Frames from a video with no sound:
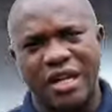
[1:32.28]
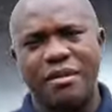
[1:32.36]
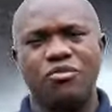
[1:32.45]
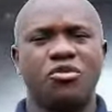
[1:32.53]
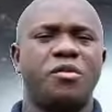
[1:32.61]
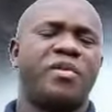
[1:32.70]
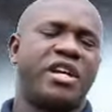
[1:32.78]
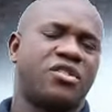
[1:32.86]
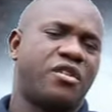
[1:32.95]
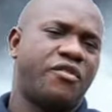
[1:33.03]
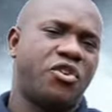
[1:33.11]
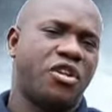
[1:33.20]
them to the place
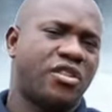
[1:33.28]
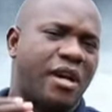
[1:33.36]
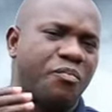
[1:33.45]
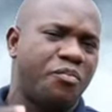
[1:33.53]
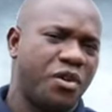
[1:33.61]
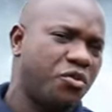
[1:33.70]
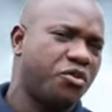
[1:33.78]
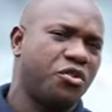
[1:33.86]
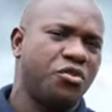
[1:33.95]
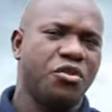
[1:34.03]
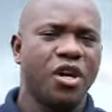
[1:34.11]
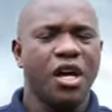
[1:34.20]
of the altar and pray with
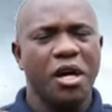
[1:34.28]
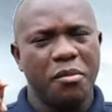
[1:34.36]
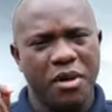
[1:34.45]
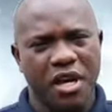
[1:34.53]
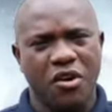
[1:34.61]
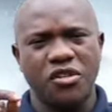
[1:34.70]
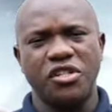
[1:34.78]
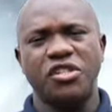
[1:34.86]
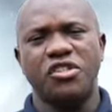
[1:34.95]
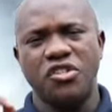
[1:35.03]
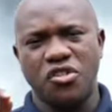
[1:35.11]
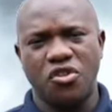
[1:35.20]
you because
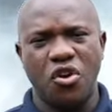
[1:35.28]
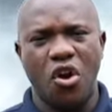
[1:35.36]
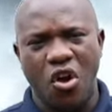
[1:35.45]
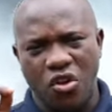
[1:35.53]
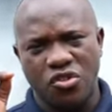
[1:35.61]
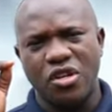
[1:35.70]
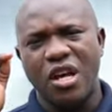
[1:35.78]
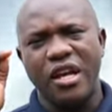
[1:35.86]
it is God's